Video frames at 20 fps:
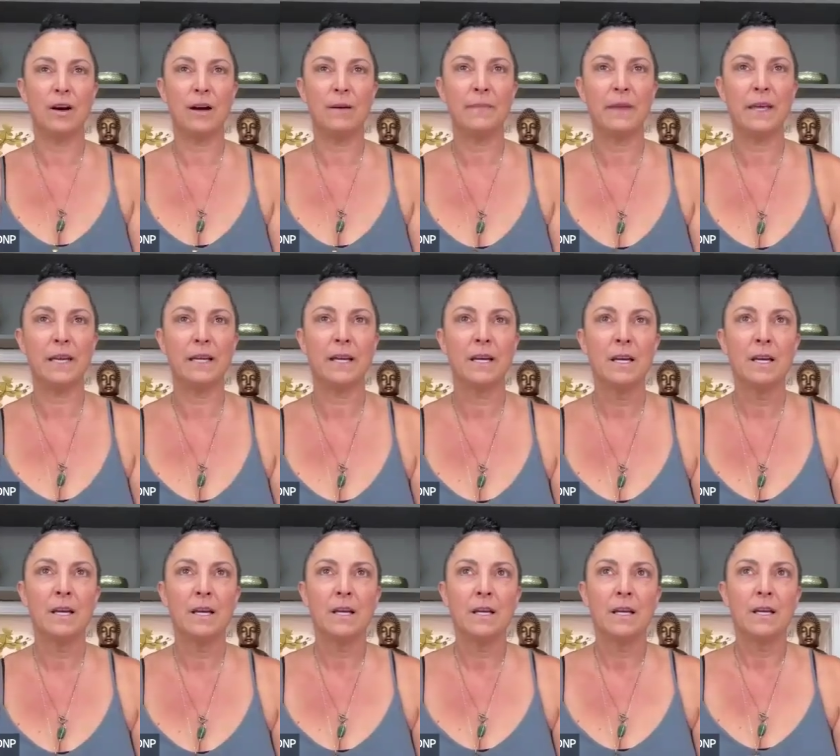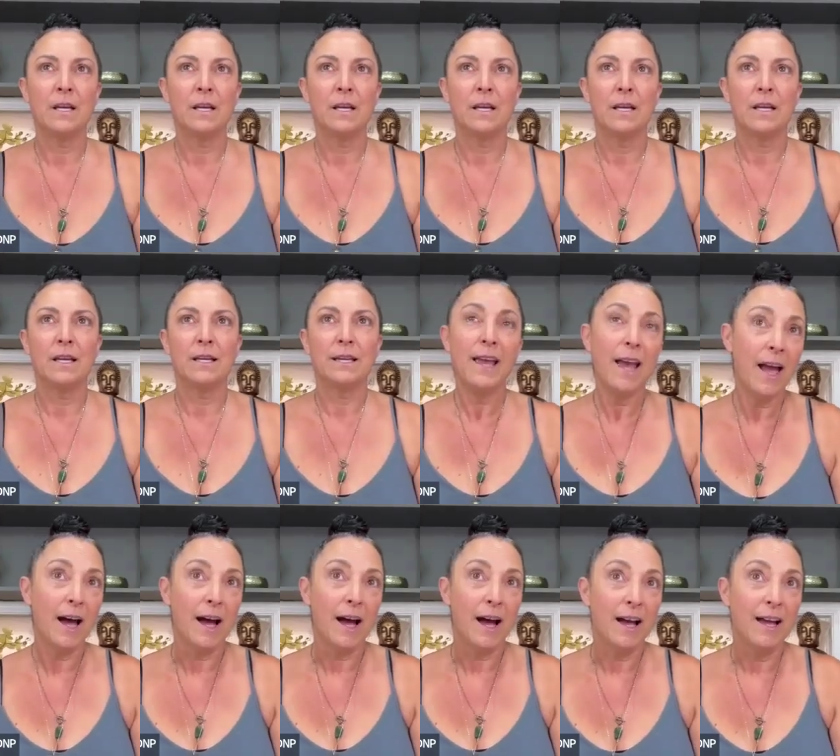So I'm like,
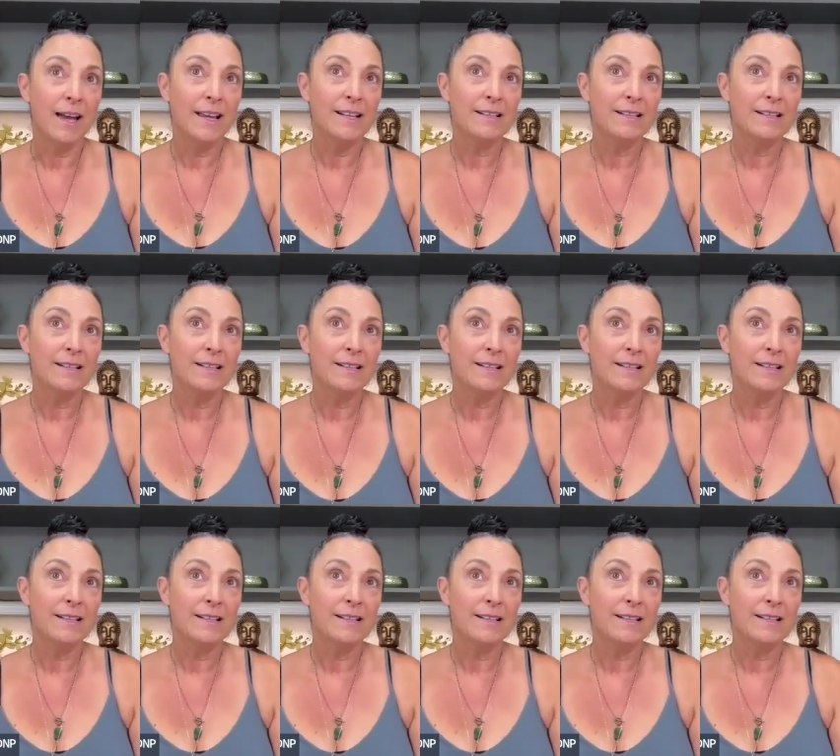yeah,